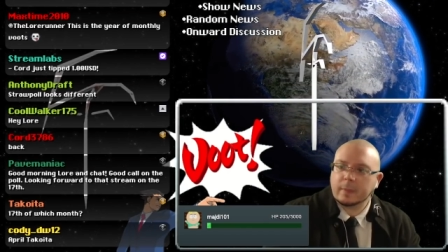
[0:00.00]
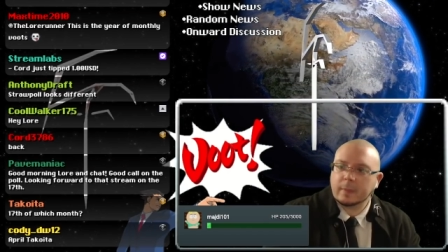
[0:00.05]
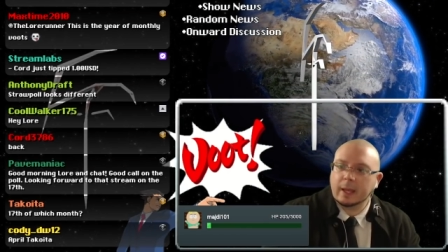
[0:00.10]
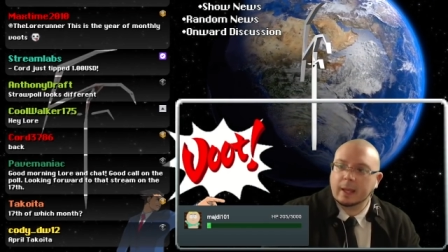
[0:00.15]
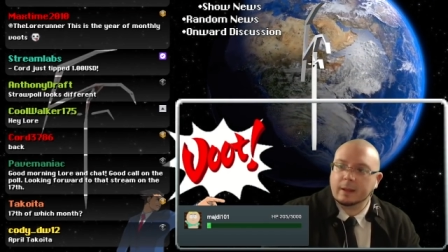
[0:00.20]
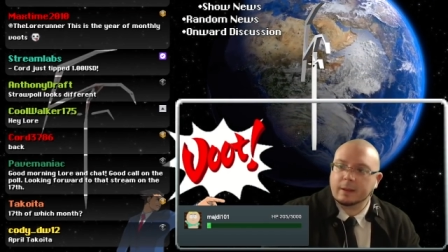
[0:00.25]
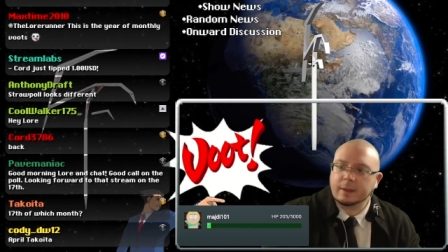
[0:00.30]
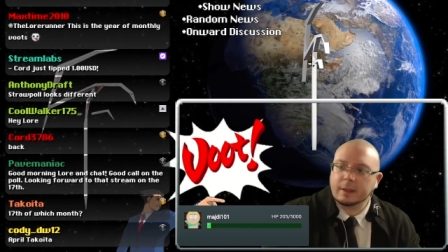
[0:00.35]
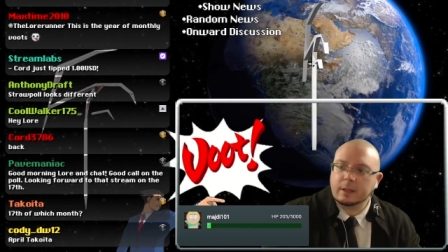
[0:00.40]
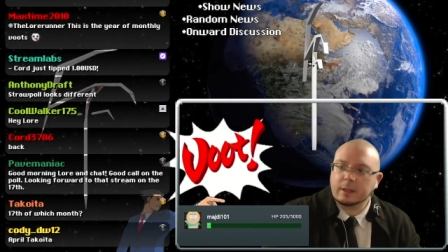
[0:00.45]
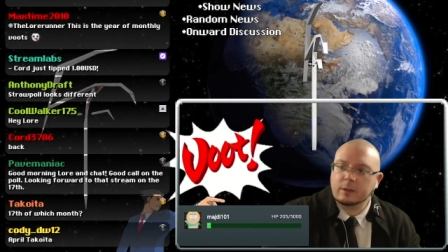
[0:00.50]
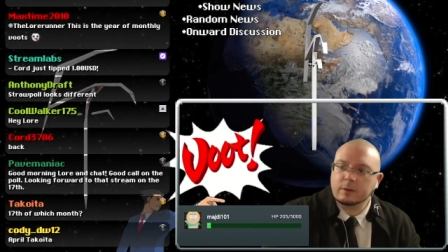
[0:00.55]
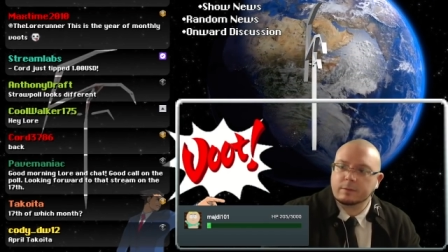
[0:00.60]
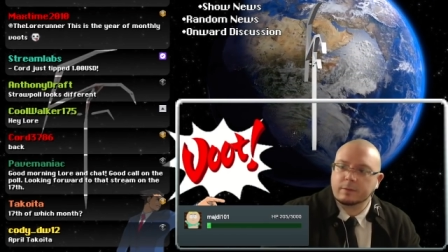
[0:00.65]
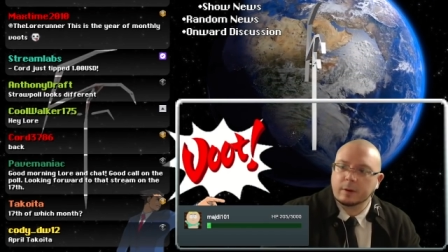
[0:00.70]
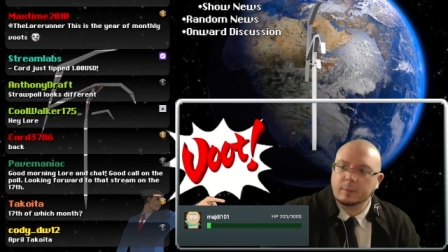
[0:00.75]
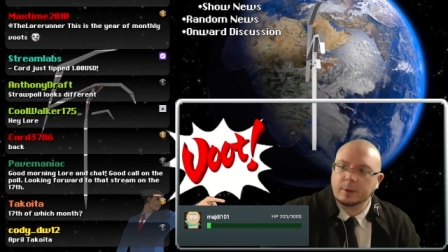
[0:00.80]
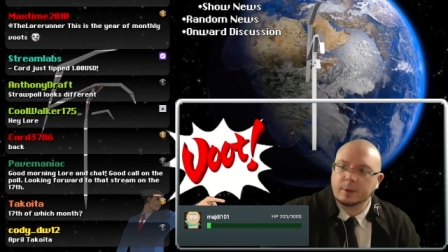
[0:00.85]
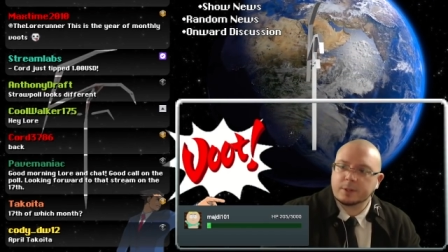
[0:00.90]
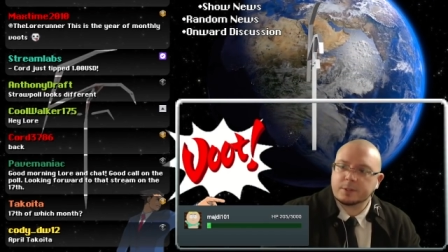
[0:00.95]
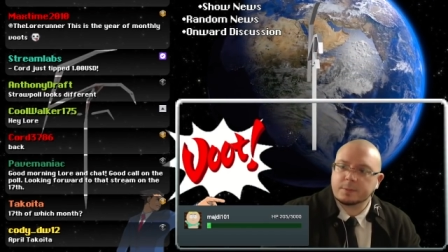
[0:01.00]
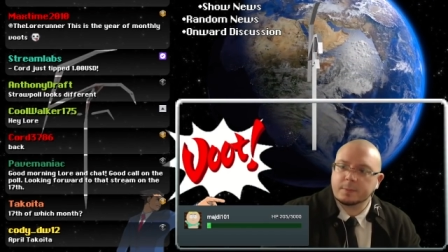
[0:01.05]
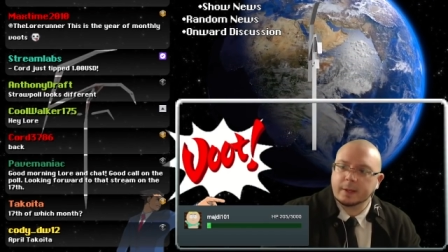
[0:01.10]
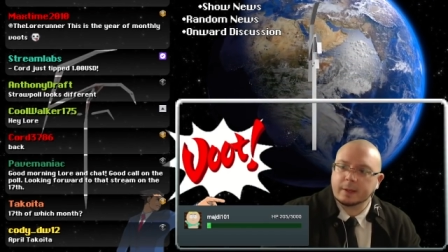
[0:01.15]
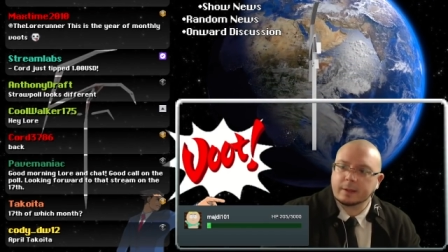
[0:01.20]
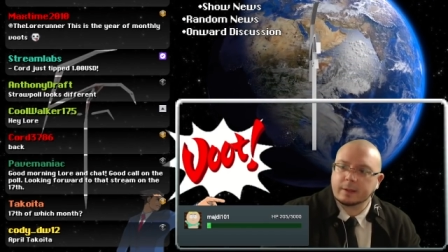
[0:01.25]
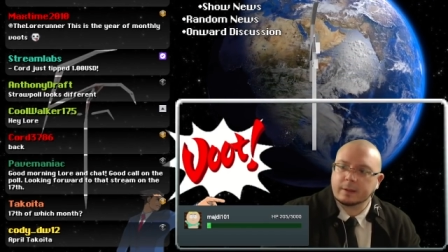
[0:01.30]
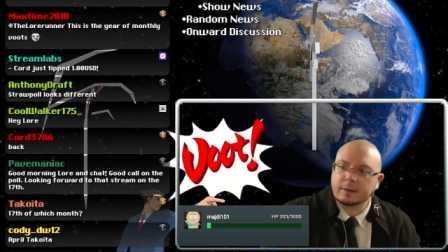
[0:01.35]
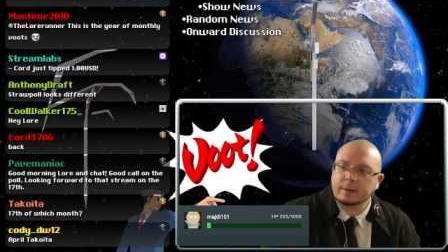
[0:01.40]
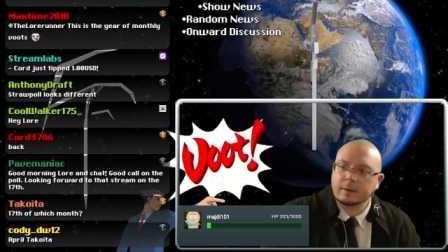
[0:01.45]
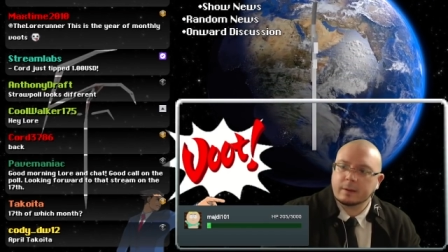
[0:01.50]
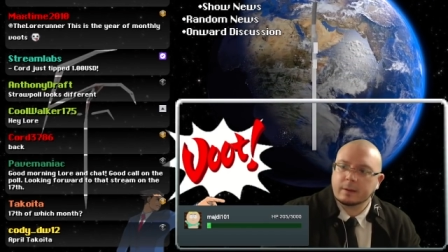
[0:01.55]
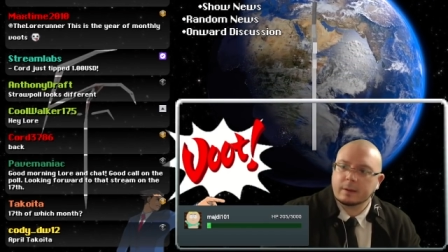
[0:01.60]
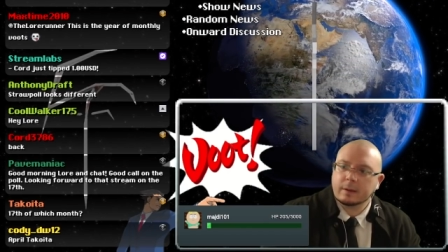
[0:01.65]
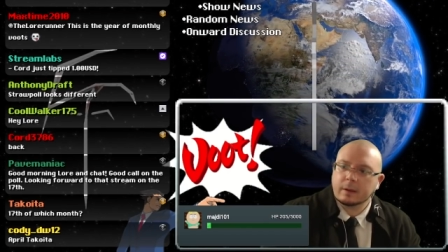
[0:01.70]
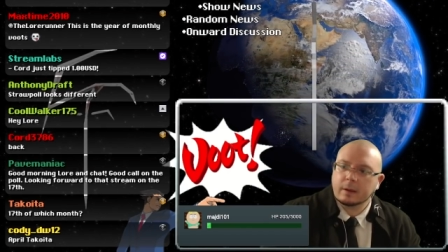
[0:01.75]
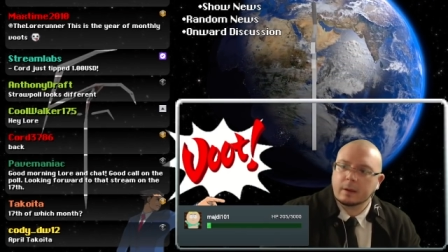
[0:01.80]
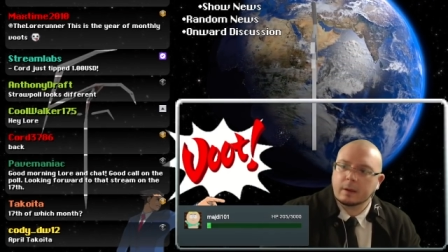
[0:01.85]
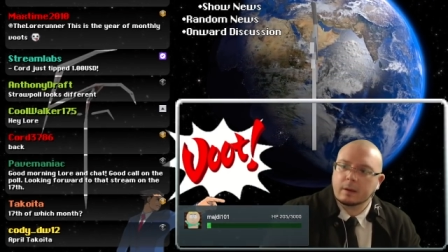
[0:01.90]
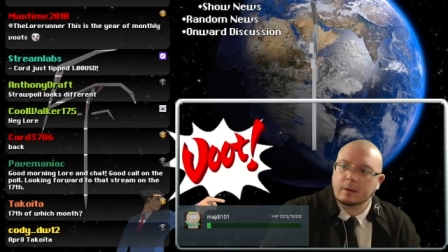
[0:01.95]
And thank you very much, Mega.
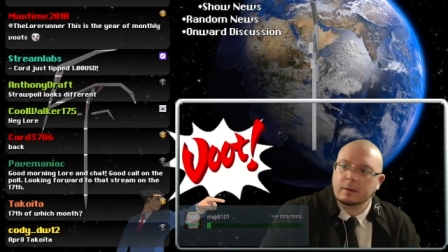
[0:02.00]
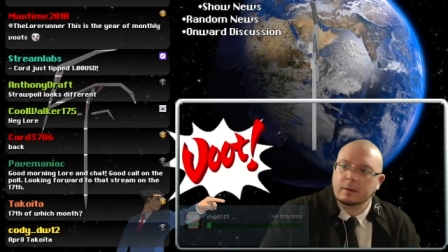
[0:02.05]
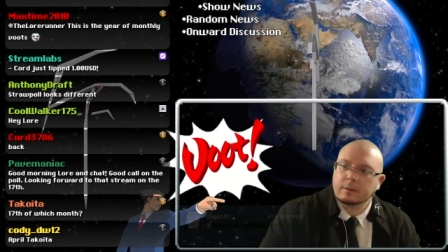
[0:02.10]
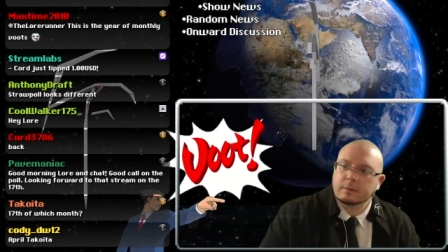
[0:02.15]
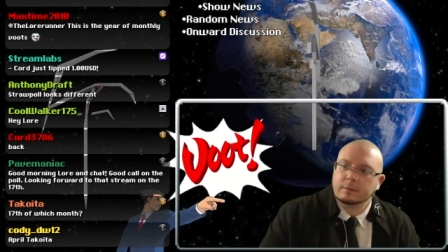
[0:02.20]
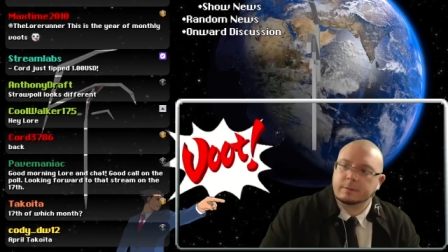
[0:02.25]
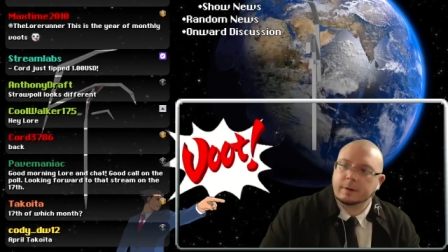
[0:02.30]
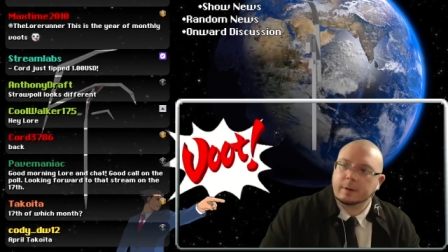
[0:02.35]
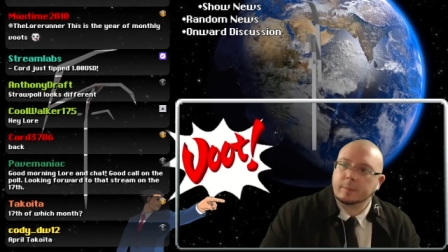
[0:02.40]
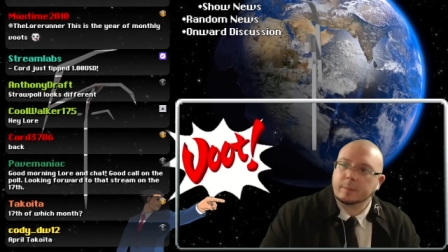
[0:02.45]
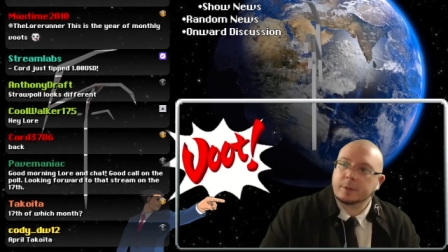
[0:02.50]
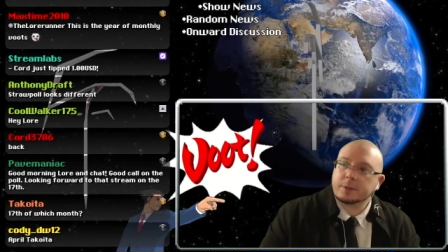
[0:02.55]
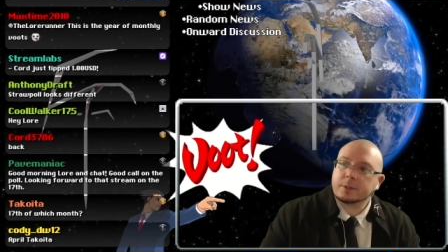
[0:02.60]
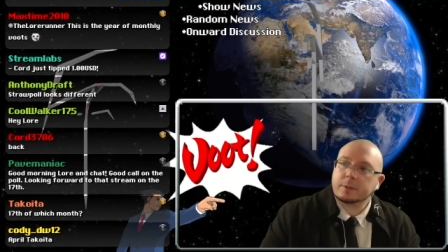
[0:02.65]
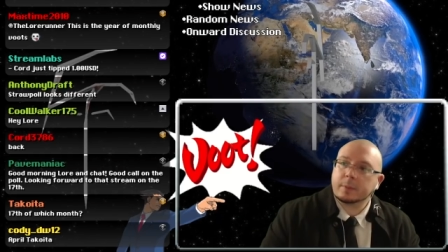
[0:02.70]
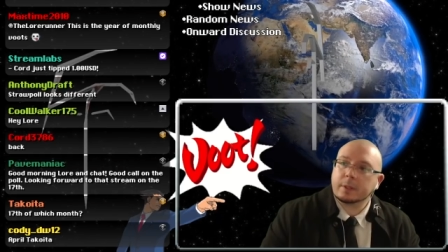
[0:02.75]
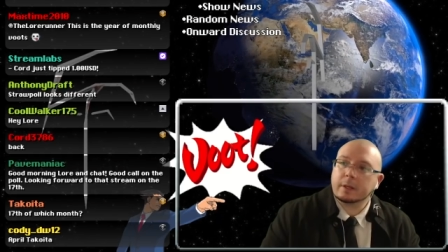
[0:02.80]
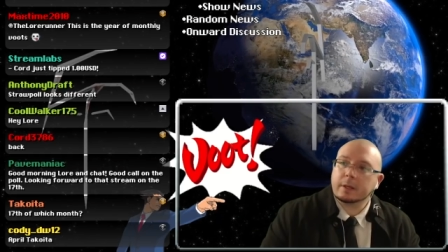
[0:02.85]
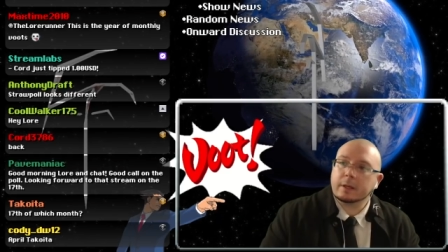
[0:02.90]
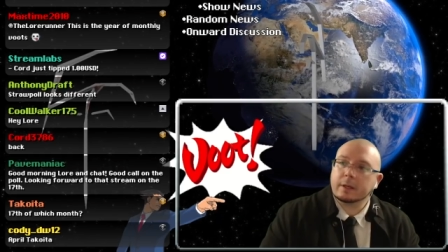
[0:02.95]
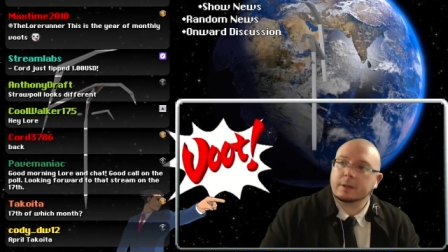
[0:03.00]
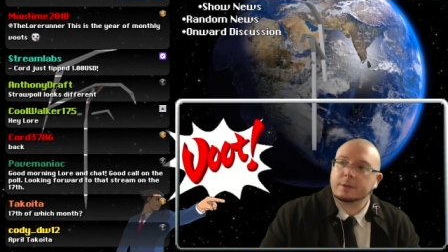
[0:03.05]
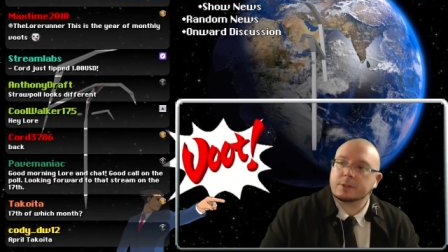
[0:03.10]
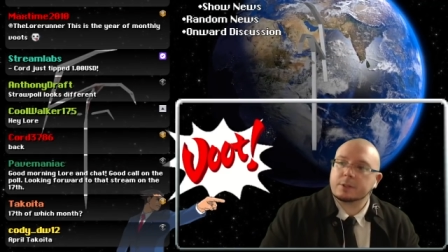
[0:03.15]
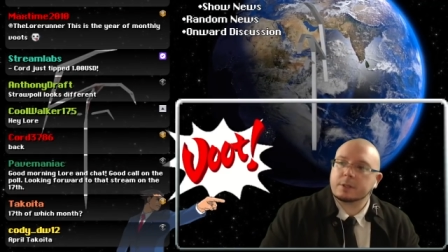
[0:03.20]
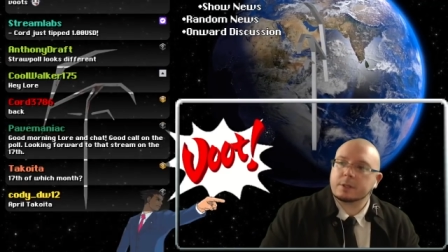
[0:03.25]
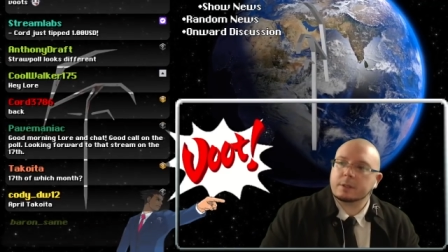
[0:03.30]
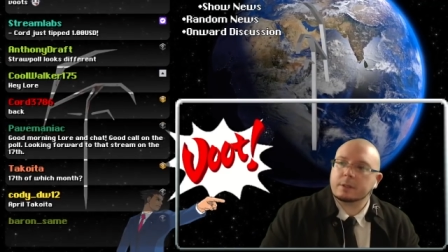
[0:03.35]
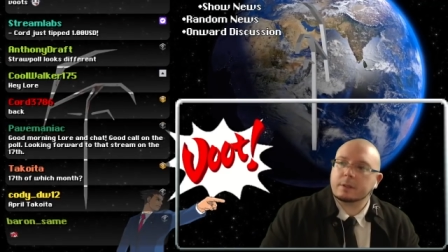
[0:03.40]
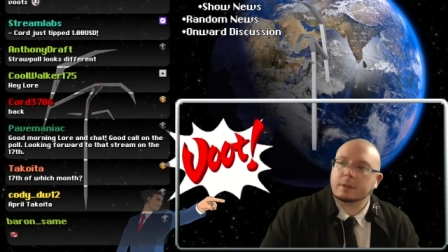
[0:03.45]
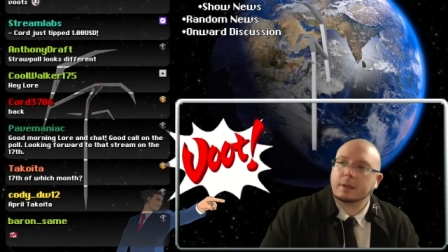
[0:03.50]
Very much obliged